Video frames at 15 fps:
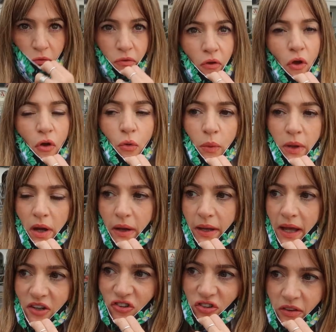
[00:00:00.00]
So we are
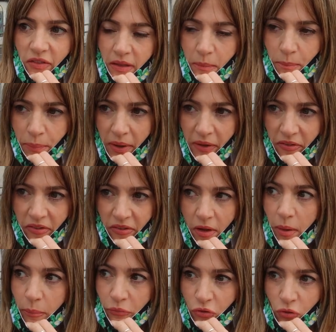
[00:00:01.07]
catching the bus
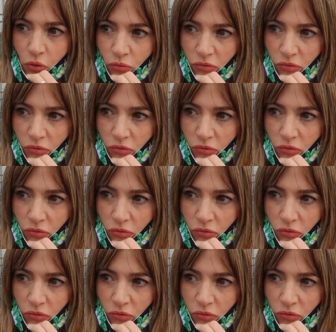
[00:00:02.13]
up to